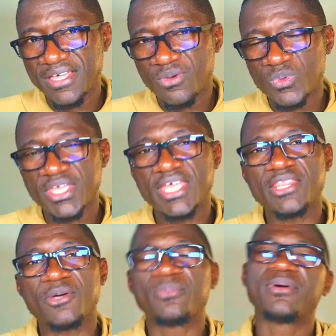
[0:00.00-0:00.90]
we end
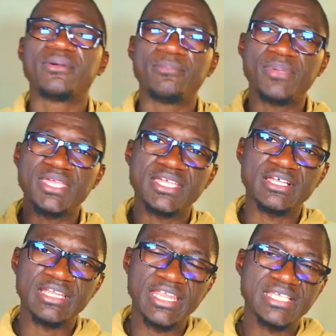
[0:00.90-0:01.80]
up
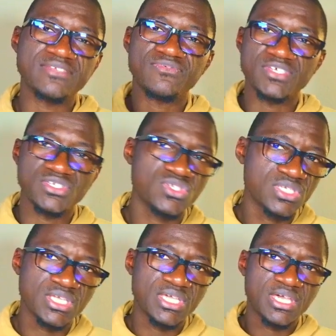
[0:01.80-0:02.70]
paying less fees
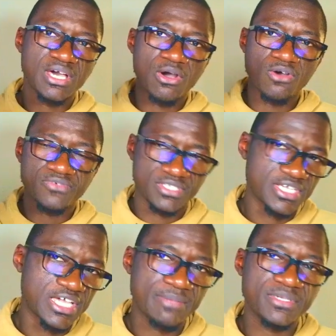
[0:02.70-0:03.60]
over
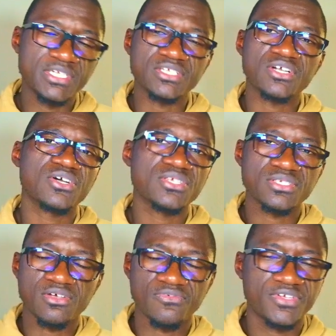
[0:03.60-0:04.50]
time in cost
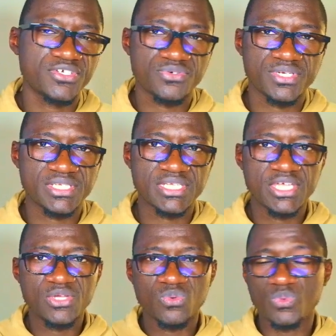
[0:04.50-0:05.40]
of insurance,
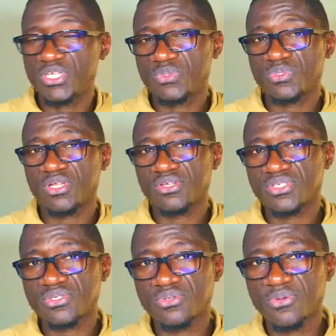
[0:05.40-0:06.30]
which will
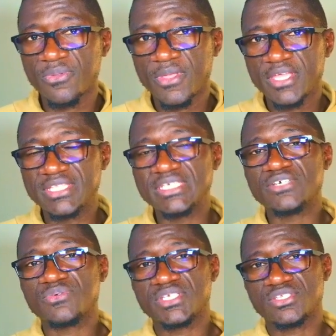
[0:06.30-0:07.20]
also
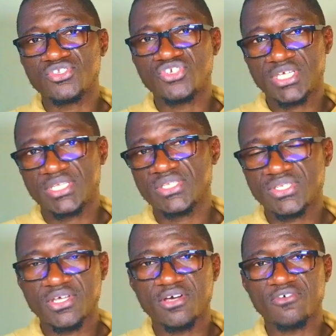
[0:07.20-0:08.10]
decrease the
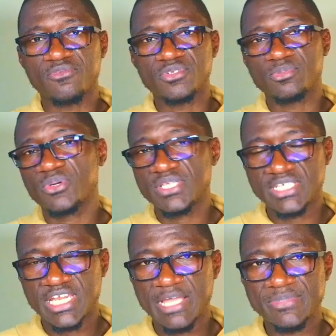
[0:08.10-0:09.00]
chance of the policy
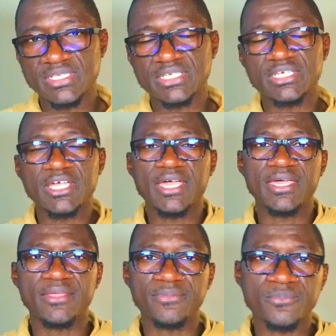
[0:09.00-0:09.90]
lapsing
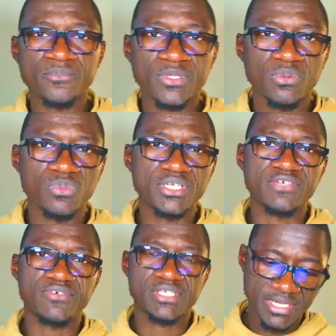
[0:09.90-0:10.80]
and will
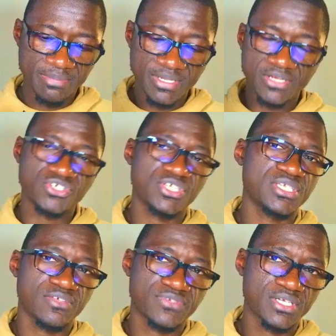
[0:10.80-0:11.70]
give us a better chance
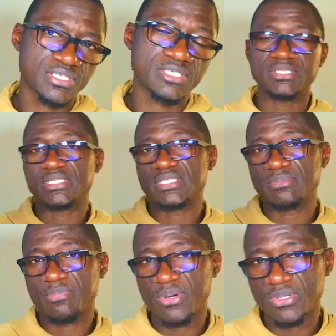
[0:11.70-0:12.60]
of success. It's
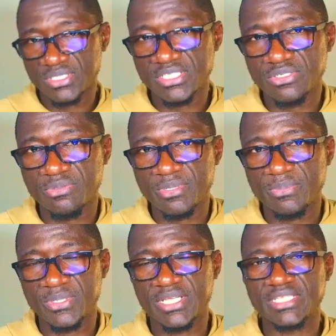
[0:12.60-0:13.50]
important to
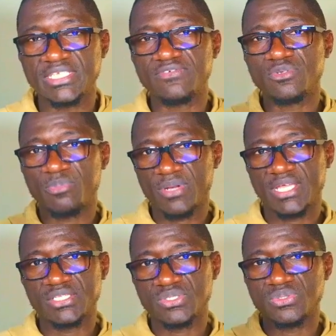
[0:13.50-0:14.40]
remember that if you
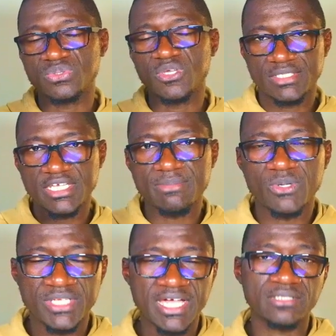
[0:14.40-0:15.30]
plan to take
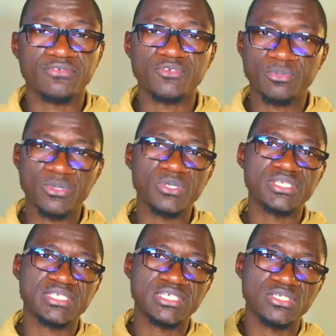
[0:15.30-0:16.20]
money out of your
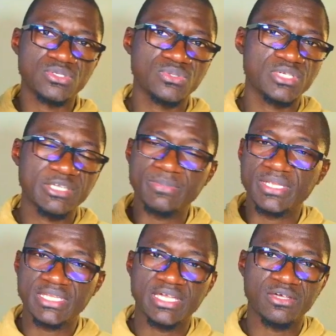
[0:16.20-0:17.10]
policy, you should keep
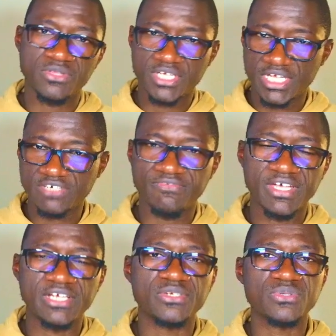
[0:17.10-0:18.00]
an eye on the cash
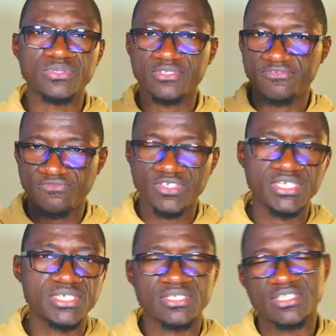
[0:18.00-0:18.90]
value, the
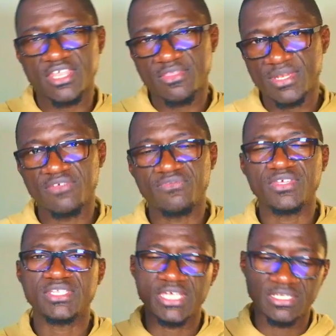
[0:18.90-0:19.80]
fees, the death
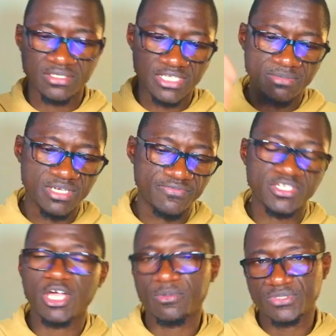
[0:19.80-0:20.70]
benefit, and the death benefit
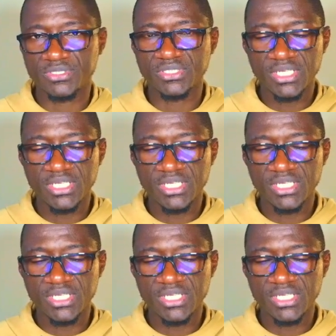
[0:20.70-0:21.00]
option.